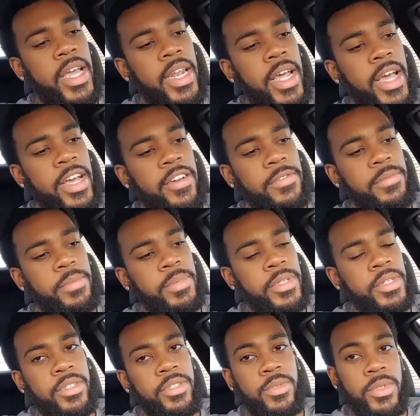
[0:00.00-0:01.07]
and I have
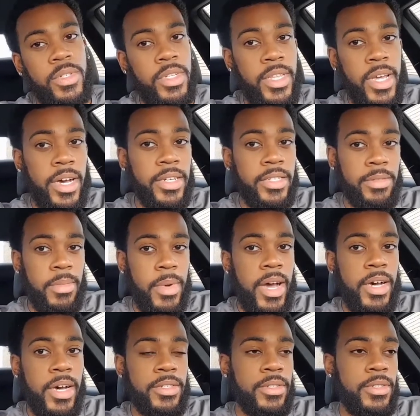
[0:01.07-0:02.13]
put 20,000
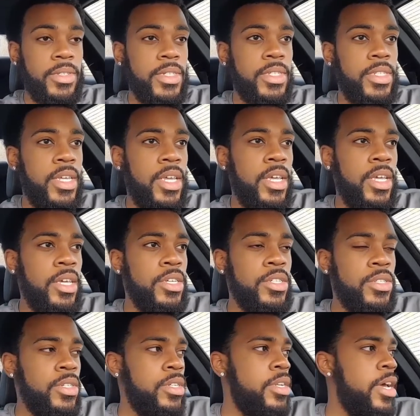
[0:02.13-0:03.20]
miles on it.
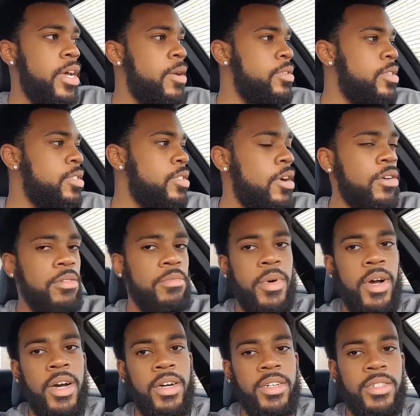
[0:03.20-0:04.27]
So today I want to talk
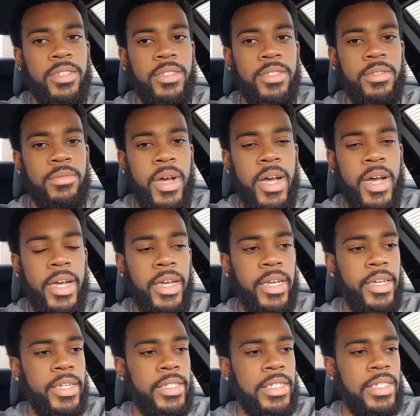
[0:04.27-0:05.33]
about
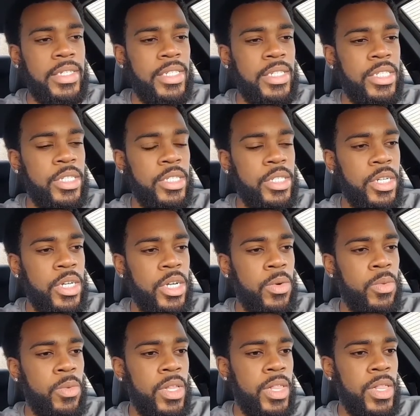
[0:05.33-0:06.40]
my
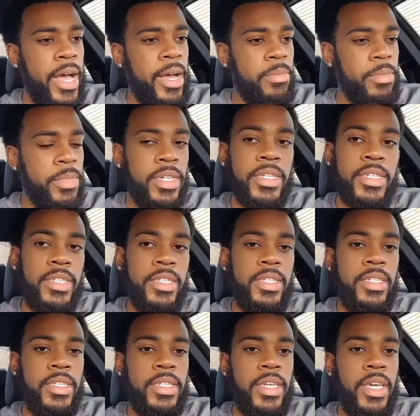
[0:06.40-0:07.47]
reliability
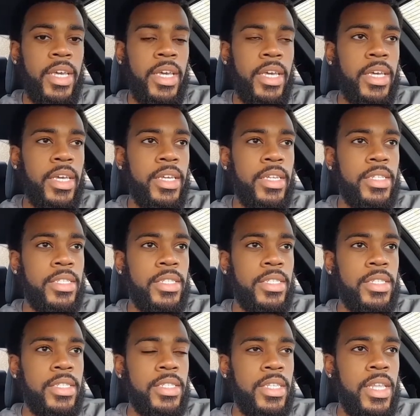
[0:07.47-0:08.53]

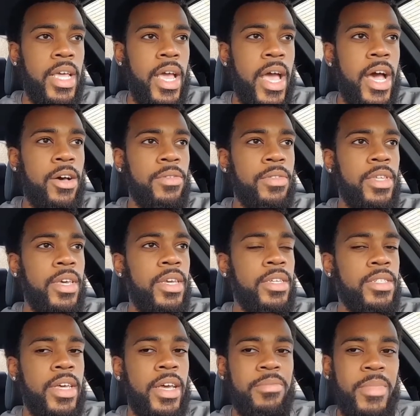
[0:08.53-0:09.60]
and how
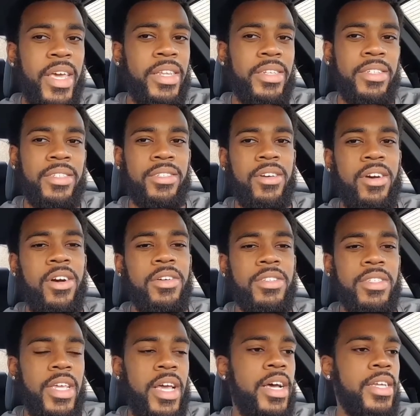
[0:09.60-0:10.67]
things like maintenance
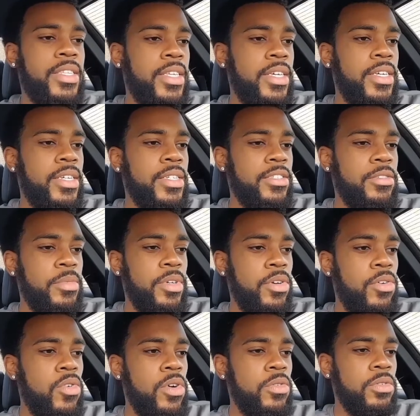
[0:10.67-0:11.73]
costs and how things has
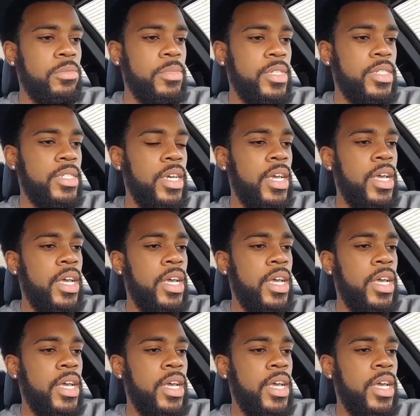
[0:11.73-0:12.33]
been going with me.